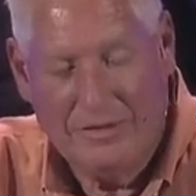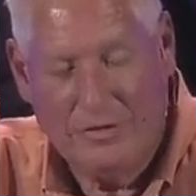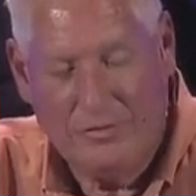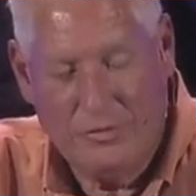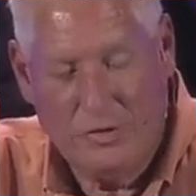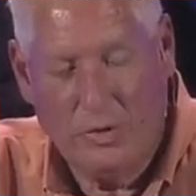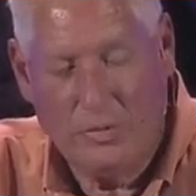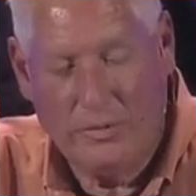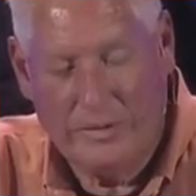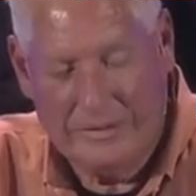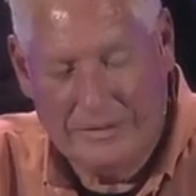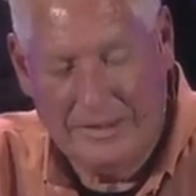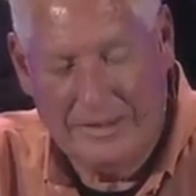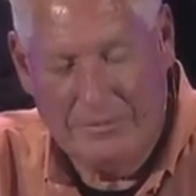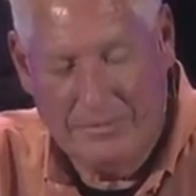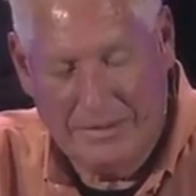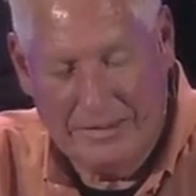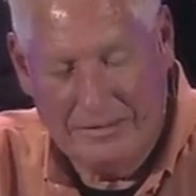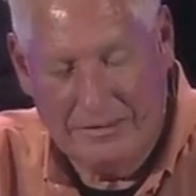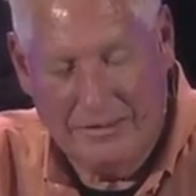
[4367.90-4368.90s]
of your
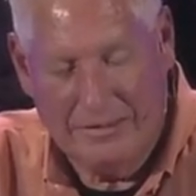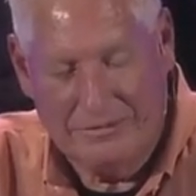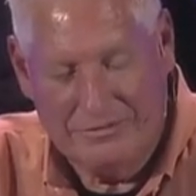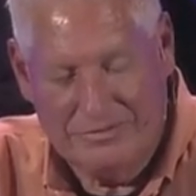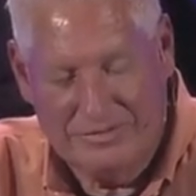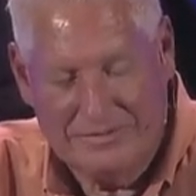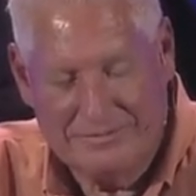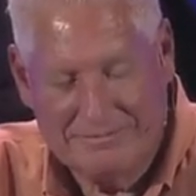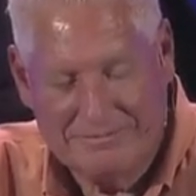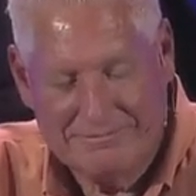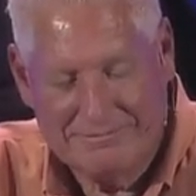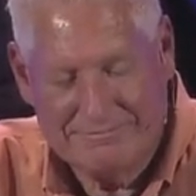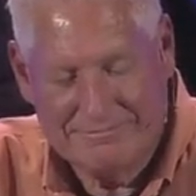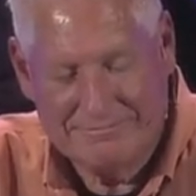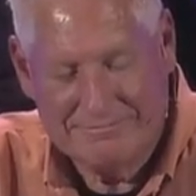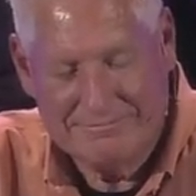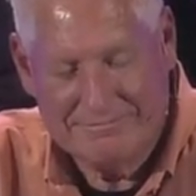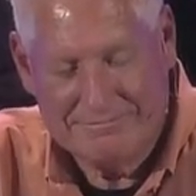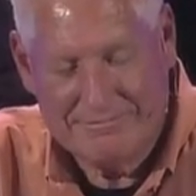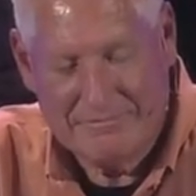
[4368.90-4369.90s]
redeeming love
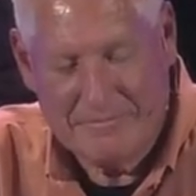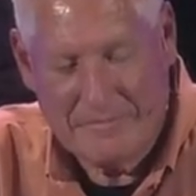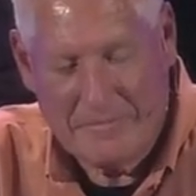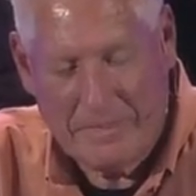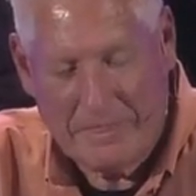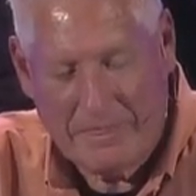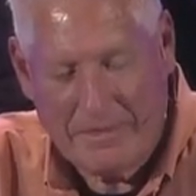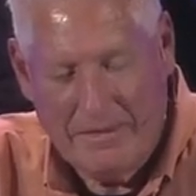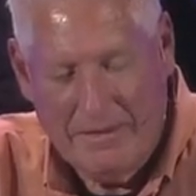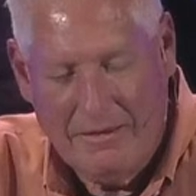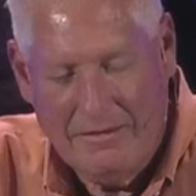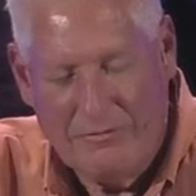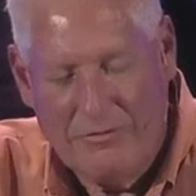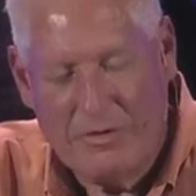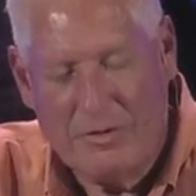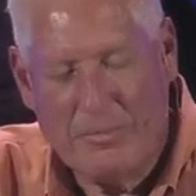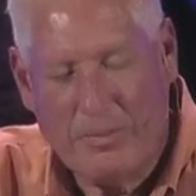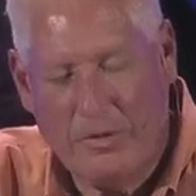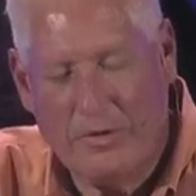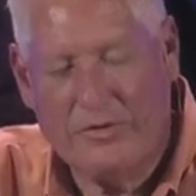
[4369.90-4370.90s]

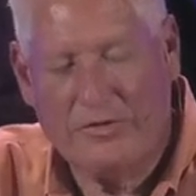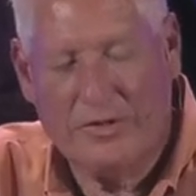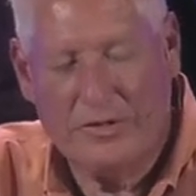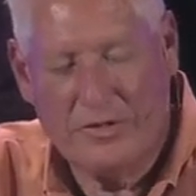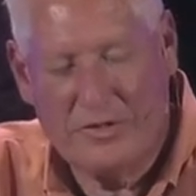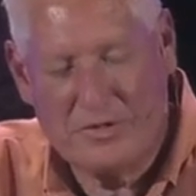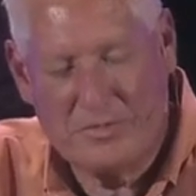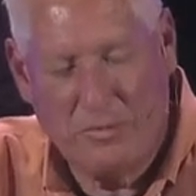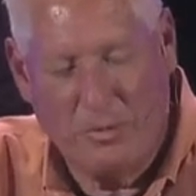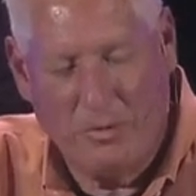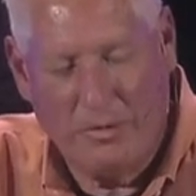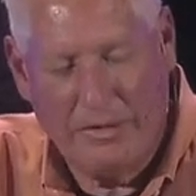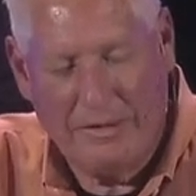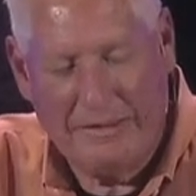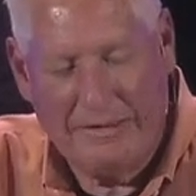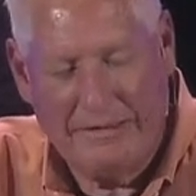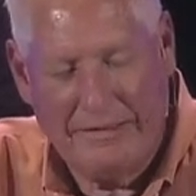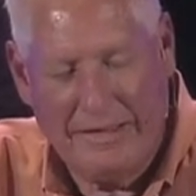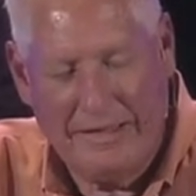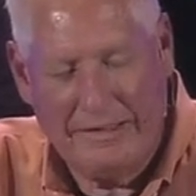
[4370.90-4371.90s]
for the person this
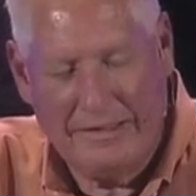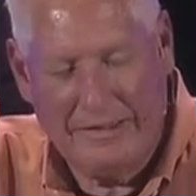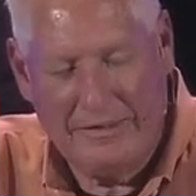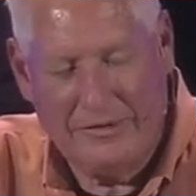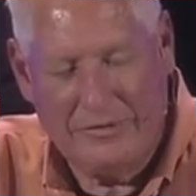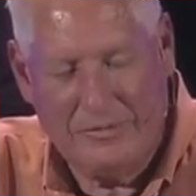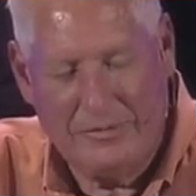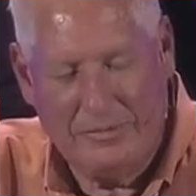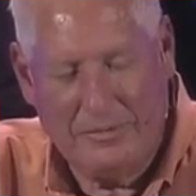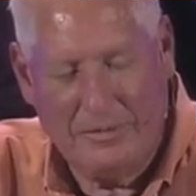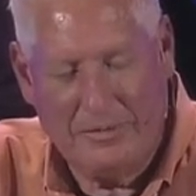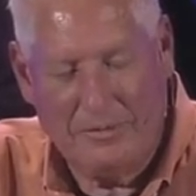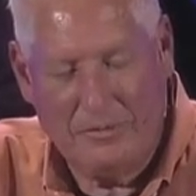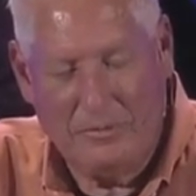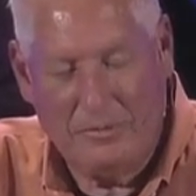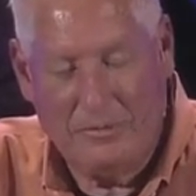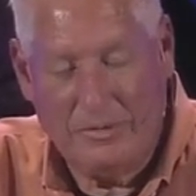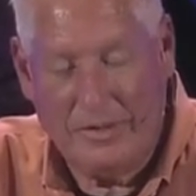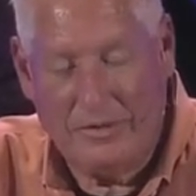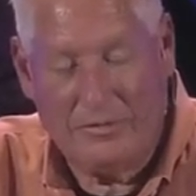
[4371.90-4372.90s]
morning that has
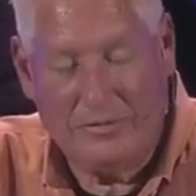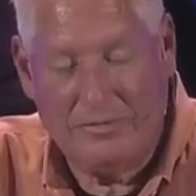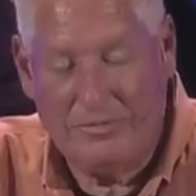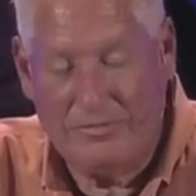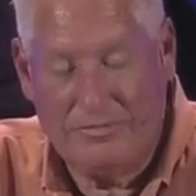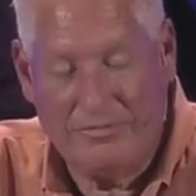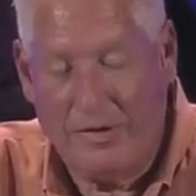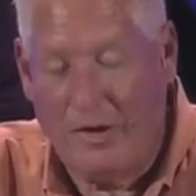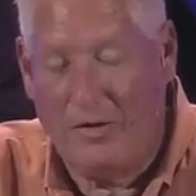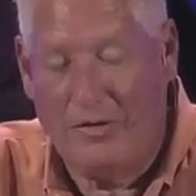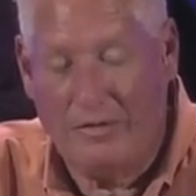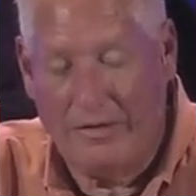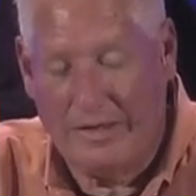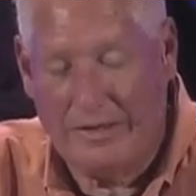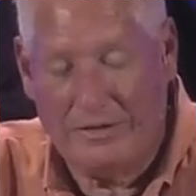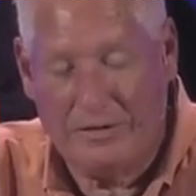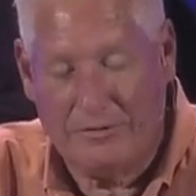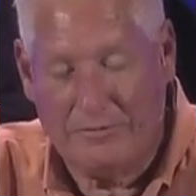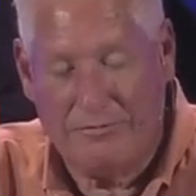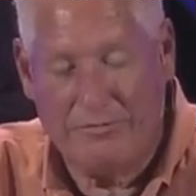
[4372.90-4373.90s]
been has felt
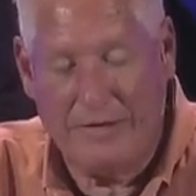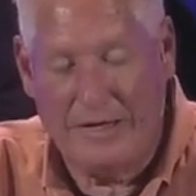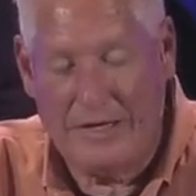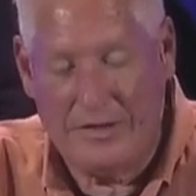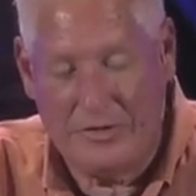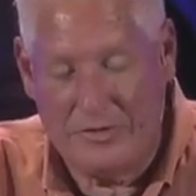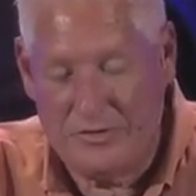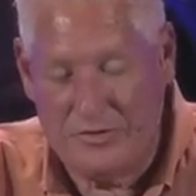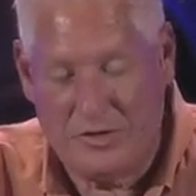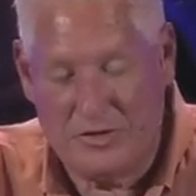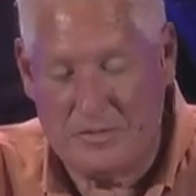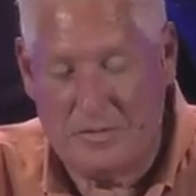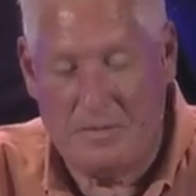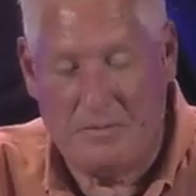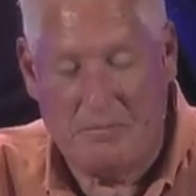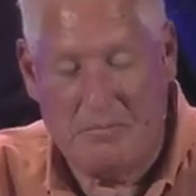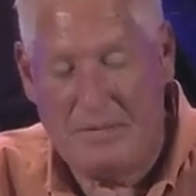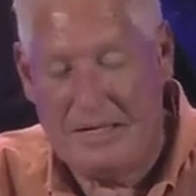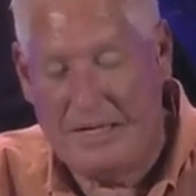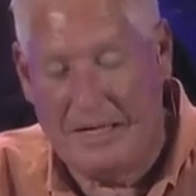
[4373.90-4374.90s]
like their faith has just
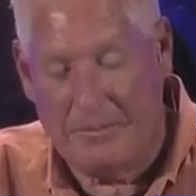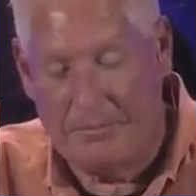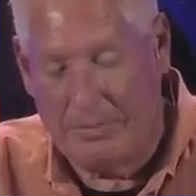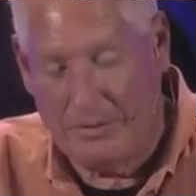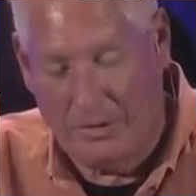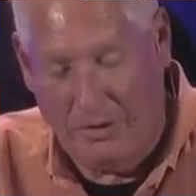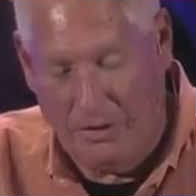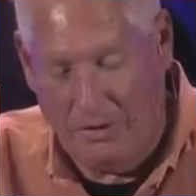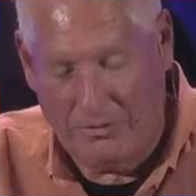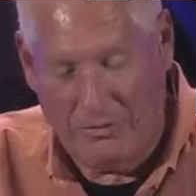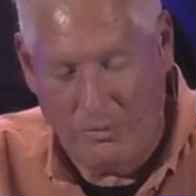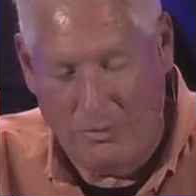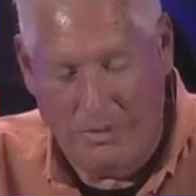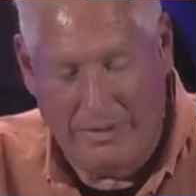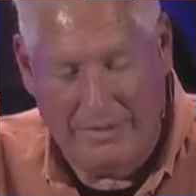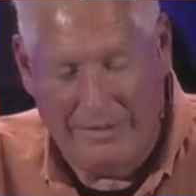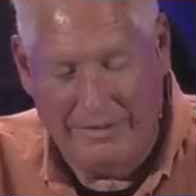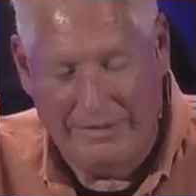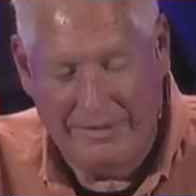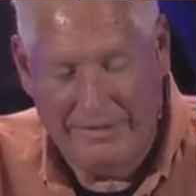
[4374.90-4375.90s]
been beat up along the
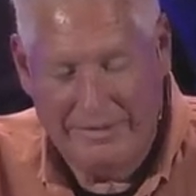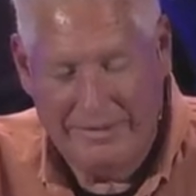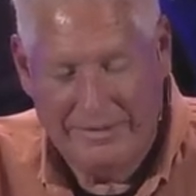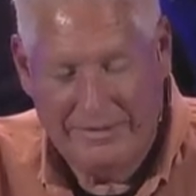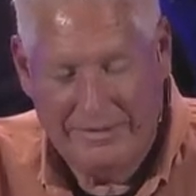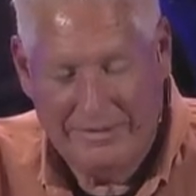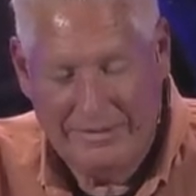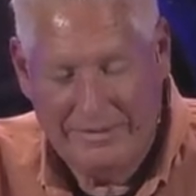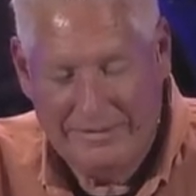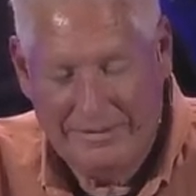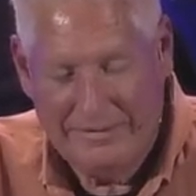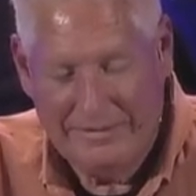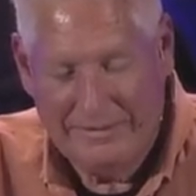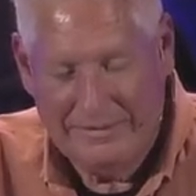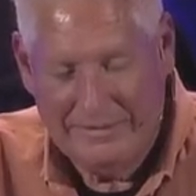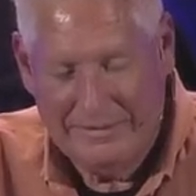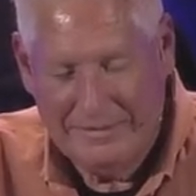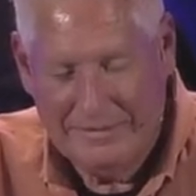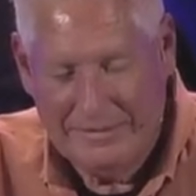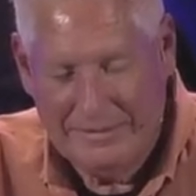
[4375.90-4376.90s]
way.
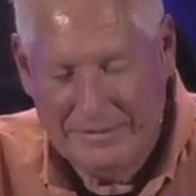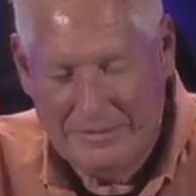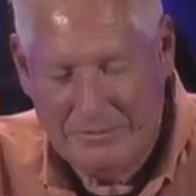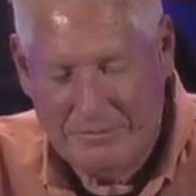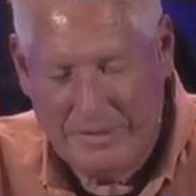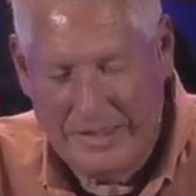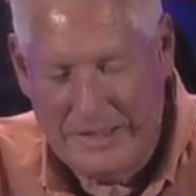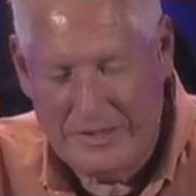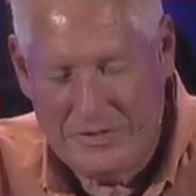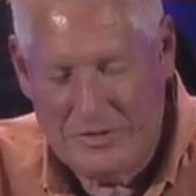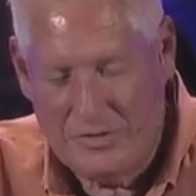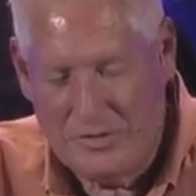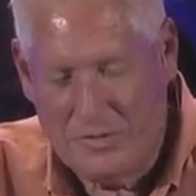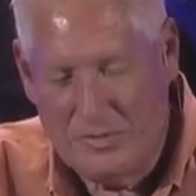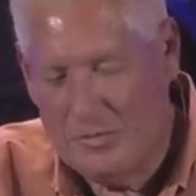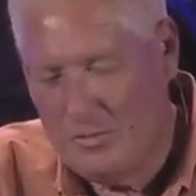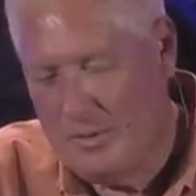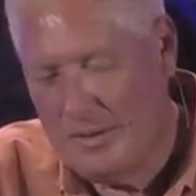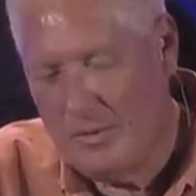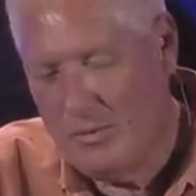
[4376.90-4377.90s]
Might
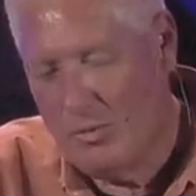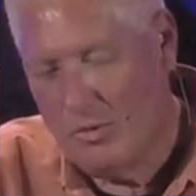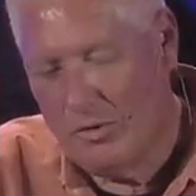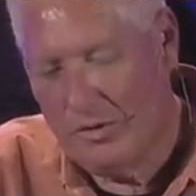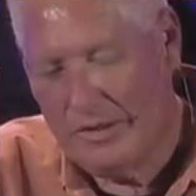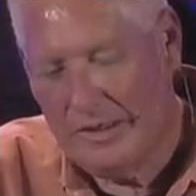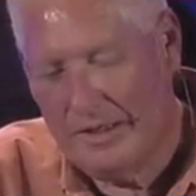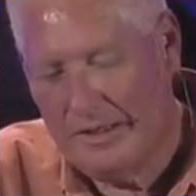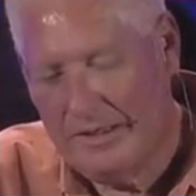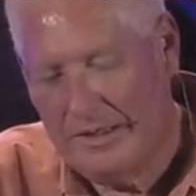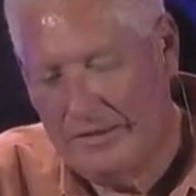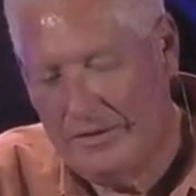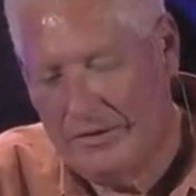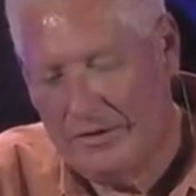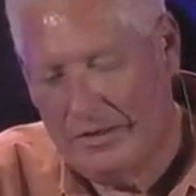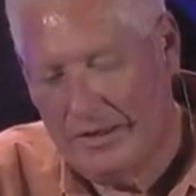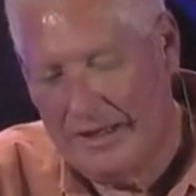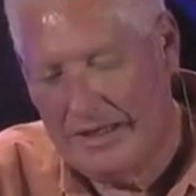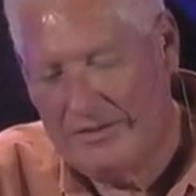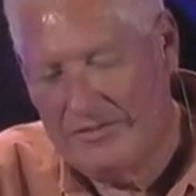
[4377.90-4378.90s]
you be working in
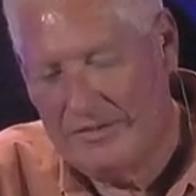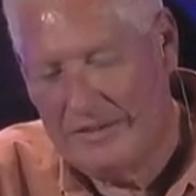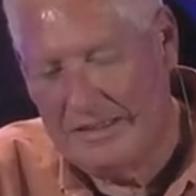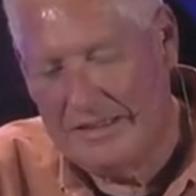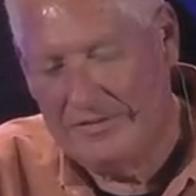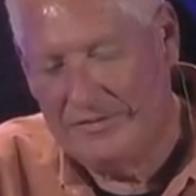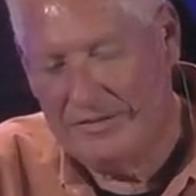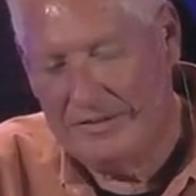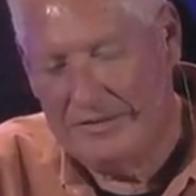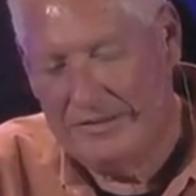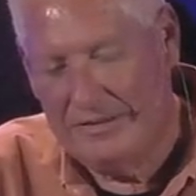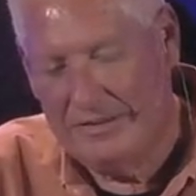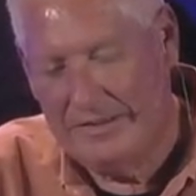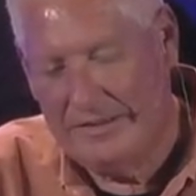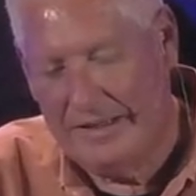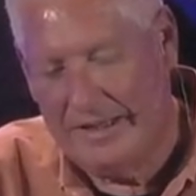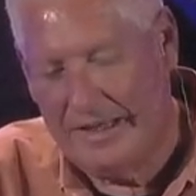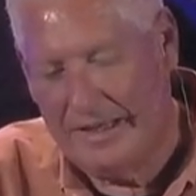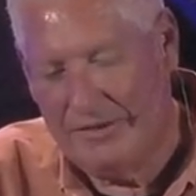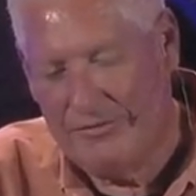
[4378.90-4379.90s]
their life even
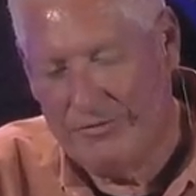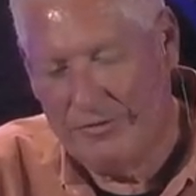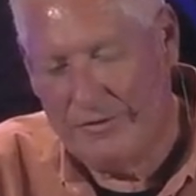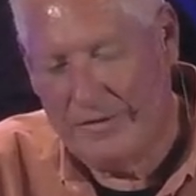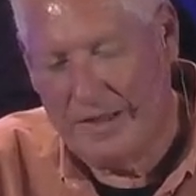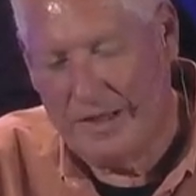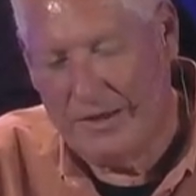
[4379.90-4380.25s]
today for